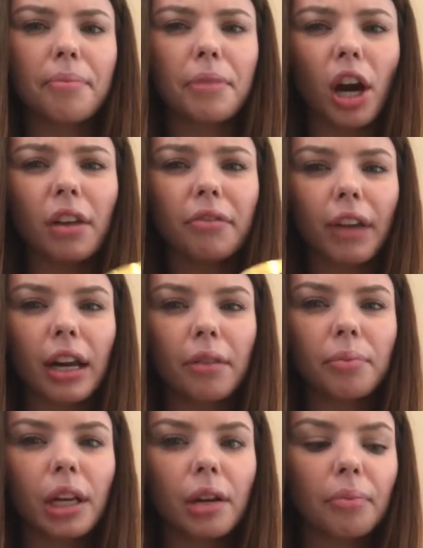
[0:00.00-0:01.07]
I'm not a fan of
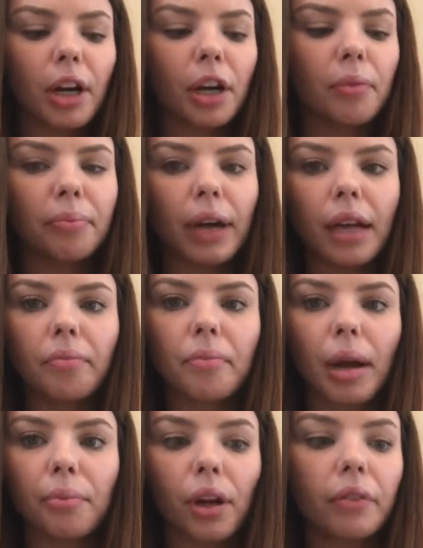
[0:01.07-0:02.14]
peanut butter, but
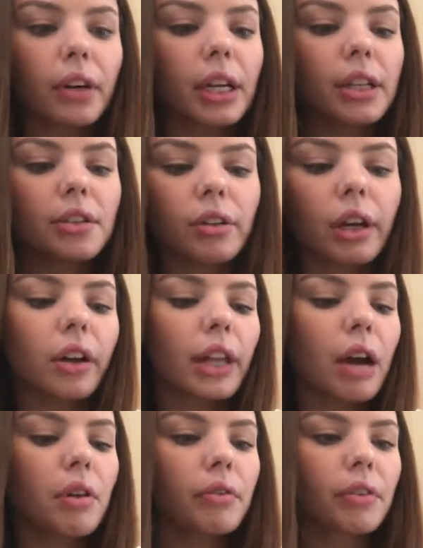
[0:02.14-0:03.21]
my boyfriend is, so I got
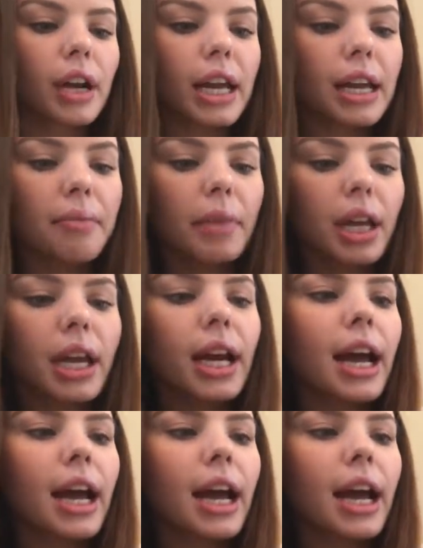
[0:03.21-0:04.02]
that one for him.